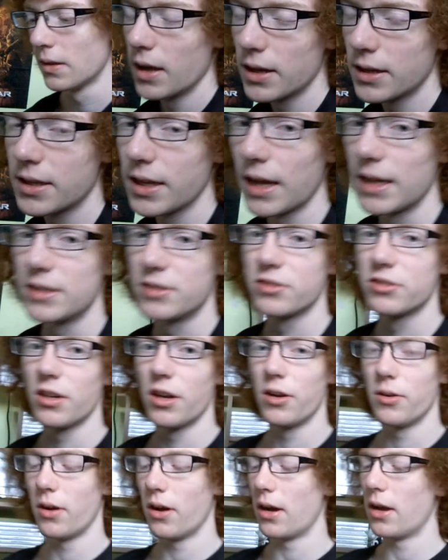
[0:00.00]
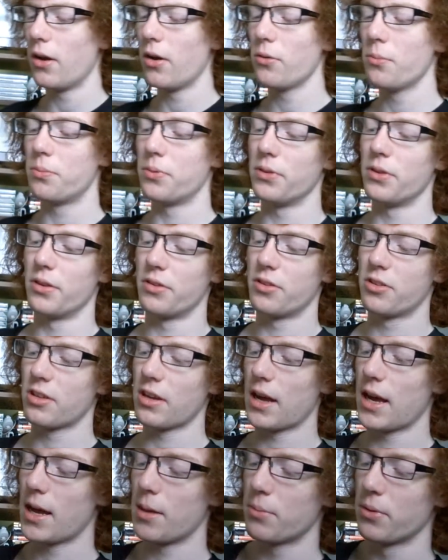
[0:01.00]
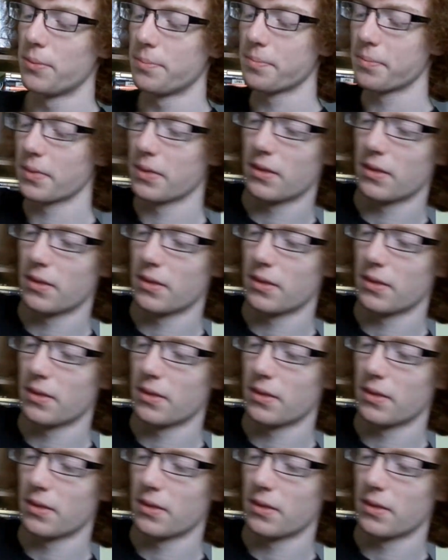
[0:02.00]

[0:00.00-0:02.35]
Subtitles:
Okay, so I open the tab,